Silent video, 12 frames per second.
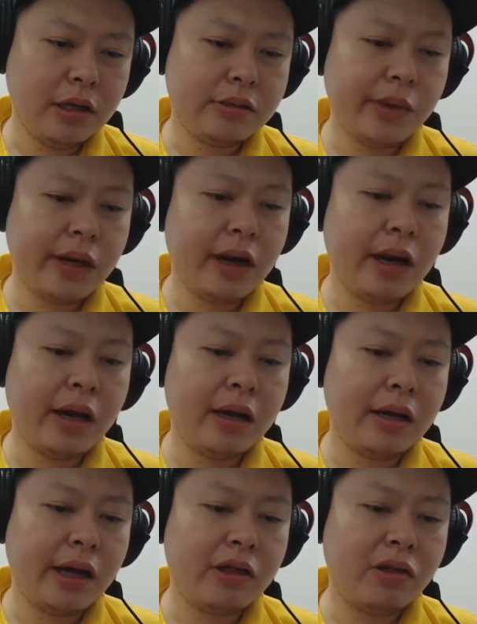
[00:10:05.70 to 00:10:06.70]
That's why
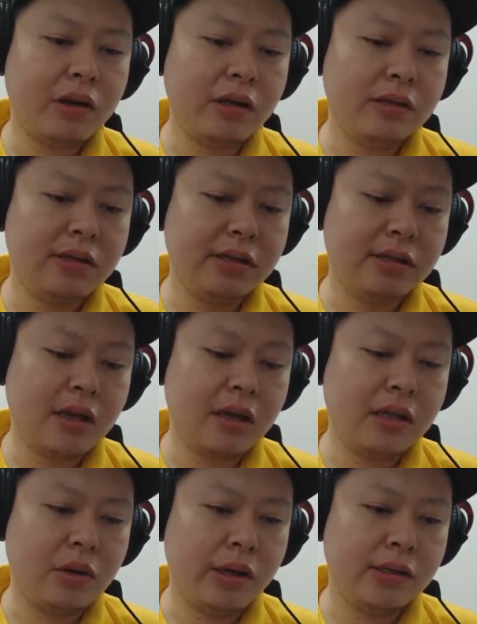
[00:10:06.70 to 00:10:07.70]
I actually use this
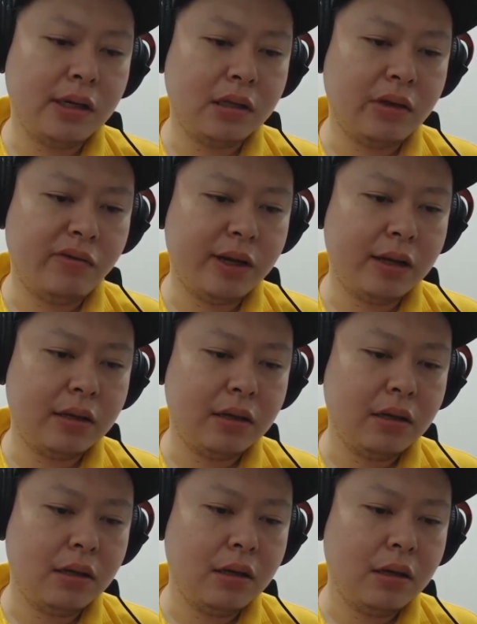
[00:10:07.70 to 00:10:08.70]
Kirito instead of that
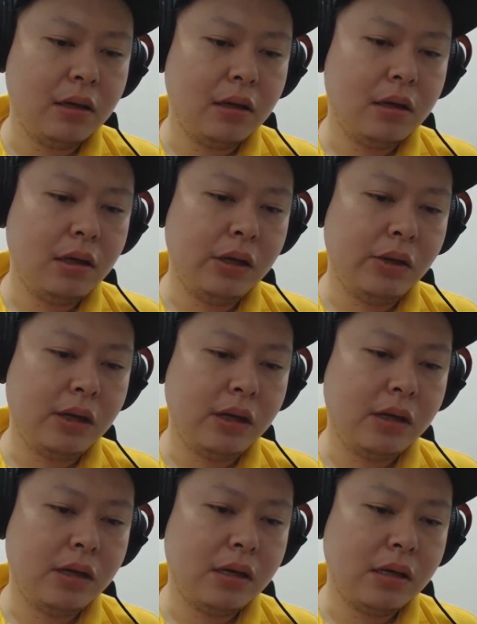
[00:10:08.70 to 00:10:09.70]

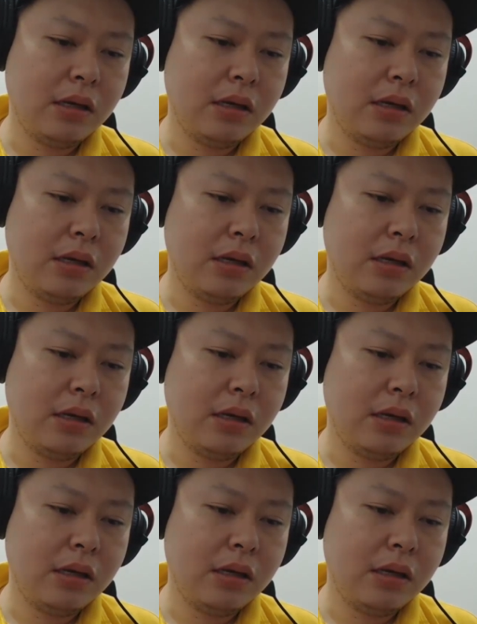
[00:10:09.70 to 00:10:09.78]
Yuki.